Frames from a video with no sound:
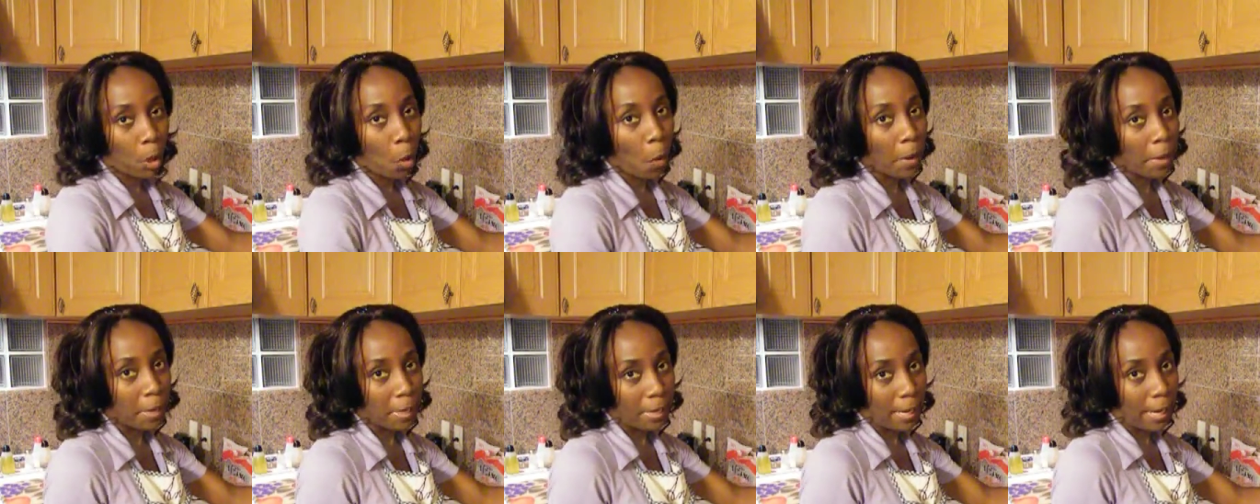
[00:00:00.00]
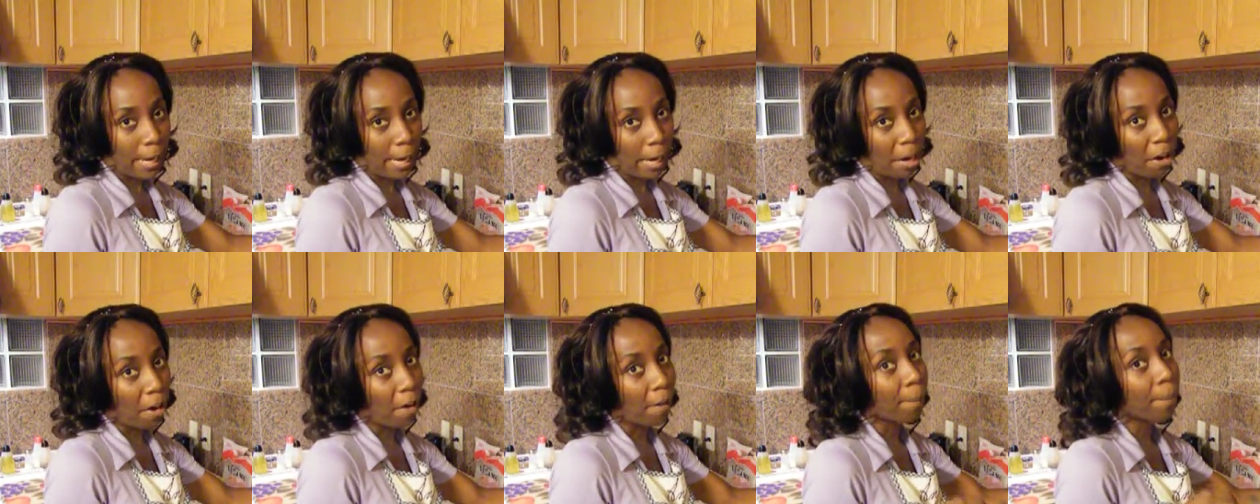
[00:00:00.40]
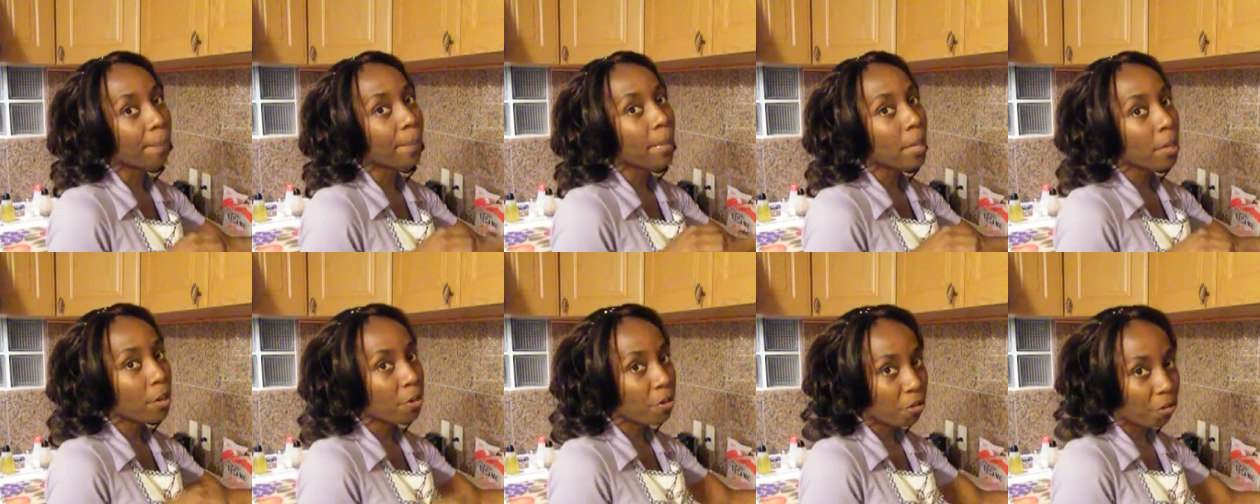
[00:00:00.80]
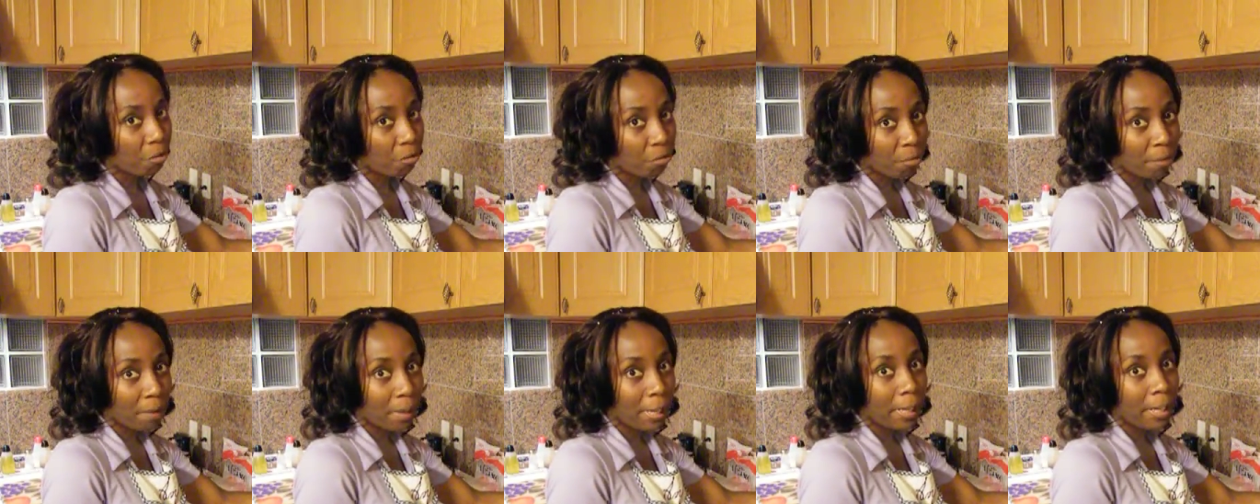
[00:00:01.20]
going in here,
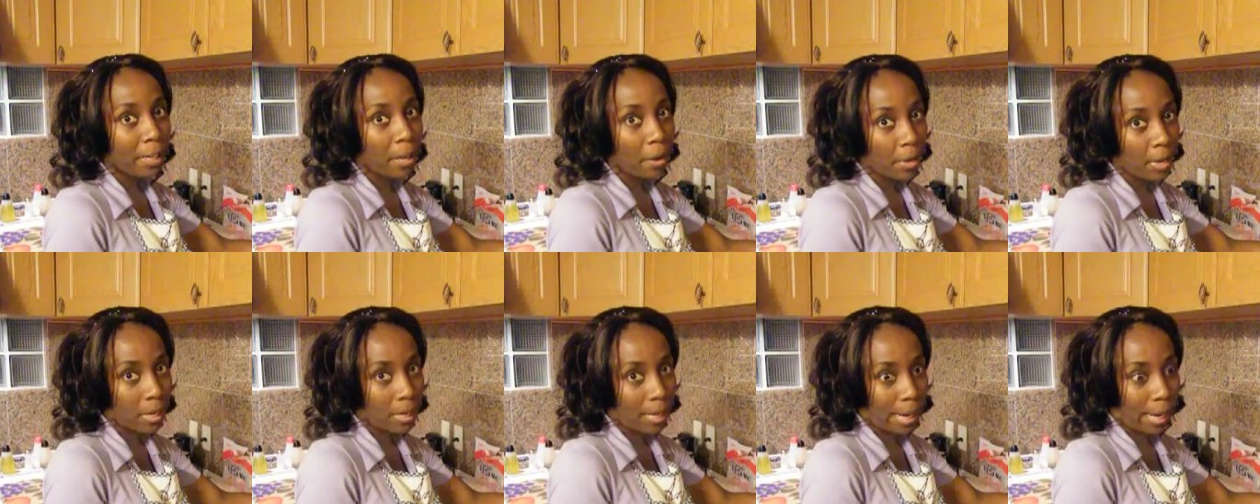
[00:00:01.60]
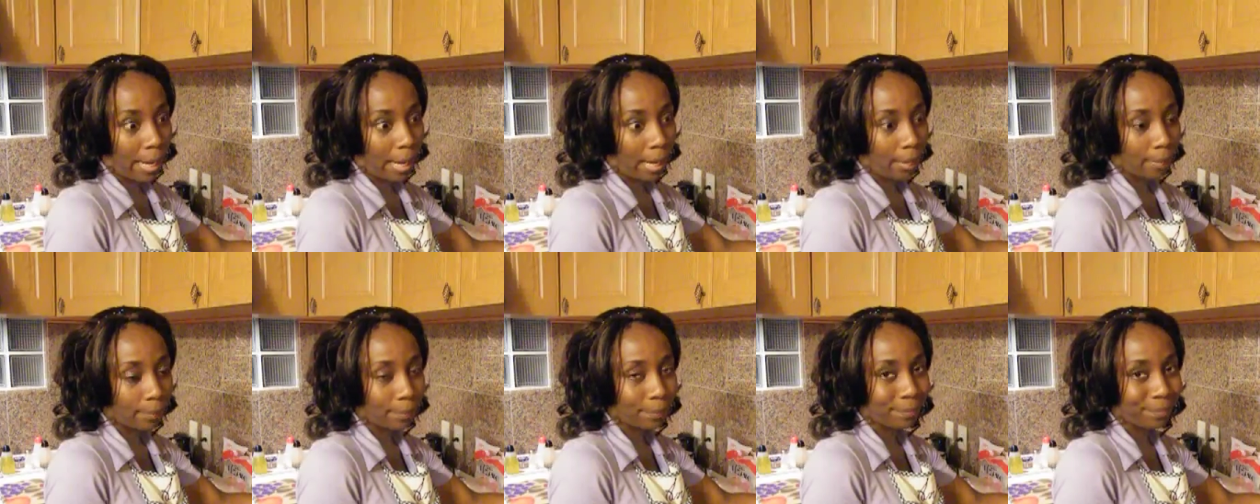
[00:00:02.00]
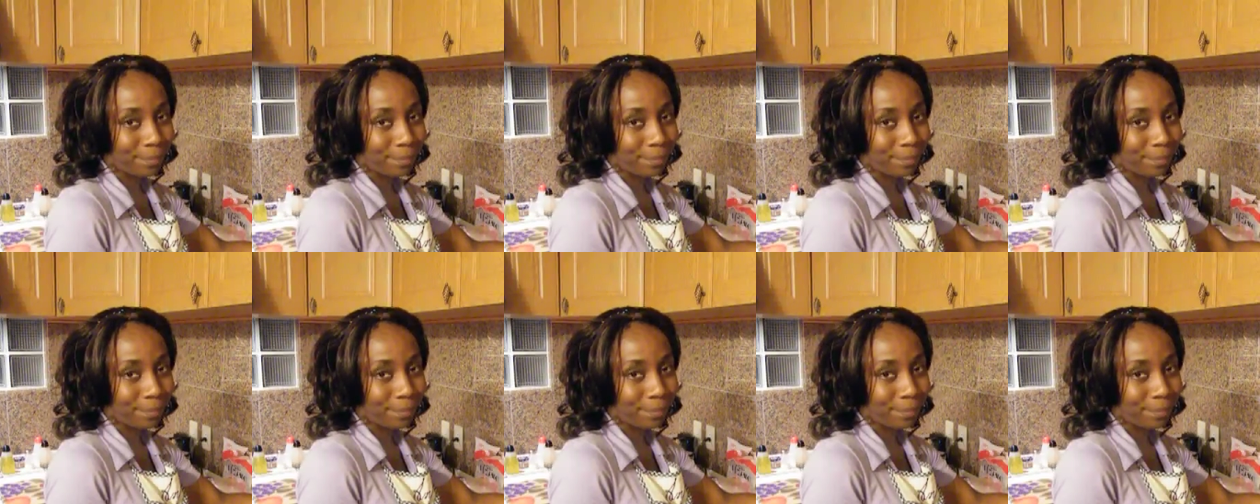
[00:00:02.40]
you're really going to need it.